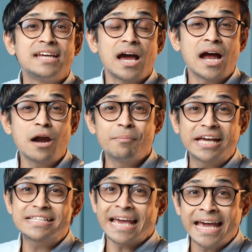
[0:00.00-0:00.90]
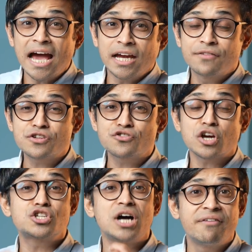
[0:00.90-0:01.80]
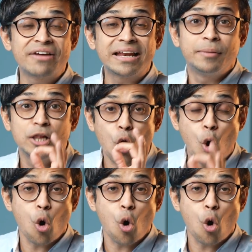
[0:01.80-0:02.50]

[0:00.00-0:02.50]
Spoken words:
TIR makes AI infrastructure available